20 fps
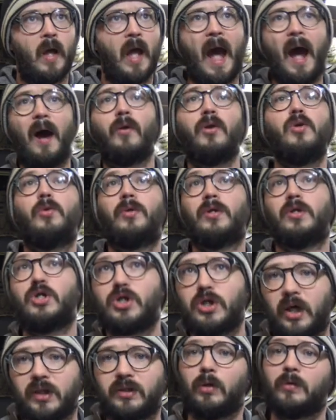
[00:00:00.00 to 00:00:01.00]
how you can
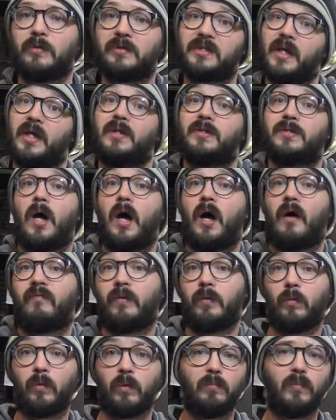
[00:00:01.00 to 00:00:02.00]
shut those things off
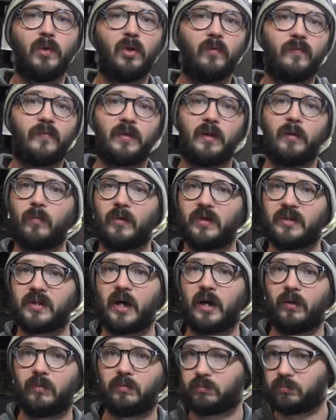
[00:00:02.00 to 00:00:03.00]
and remove them
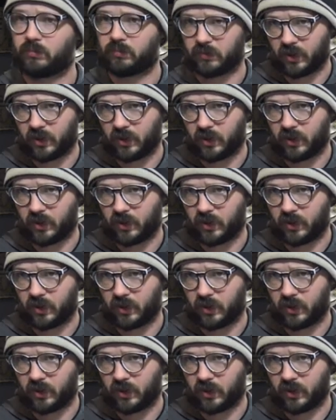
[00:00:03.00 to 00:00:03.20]
without,